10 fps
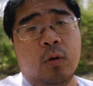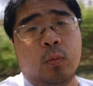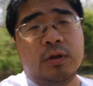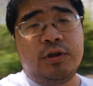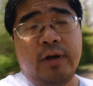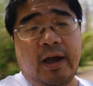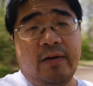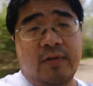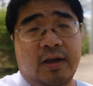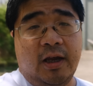once you
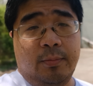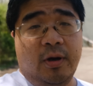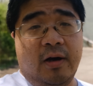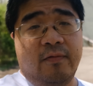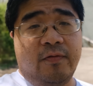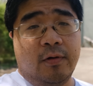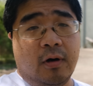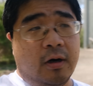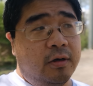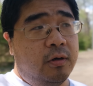have the camera on full
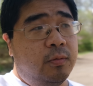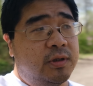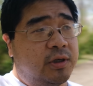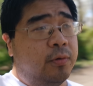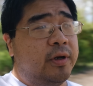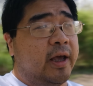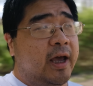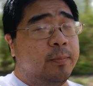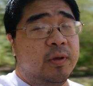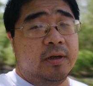auto, what's going to
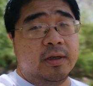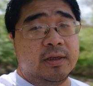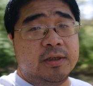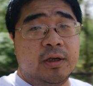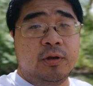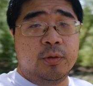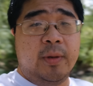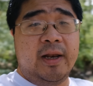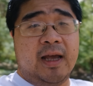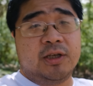happen is you
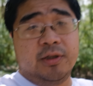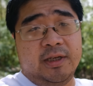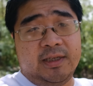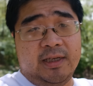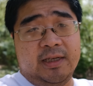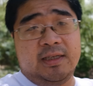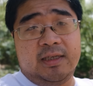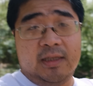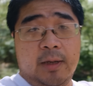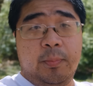might actually see
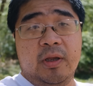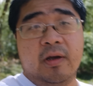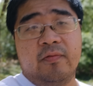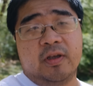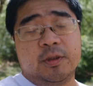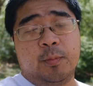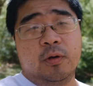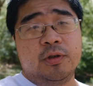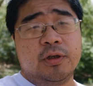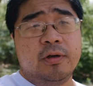stepping of
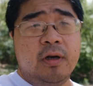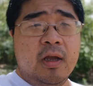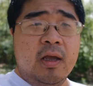exposure,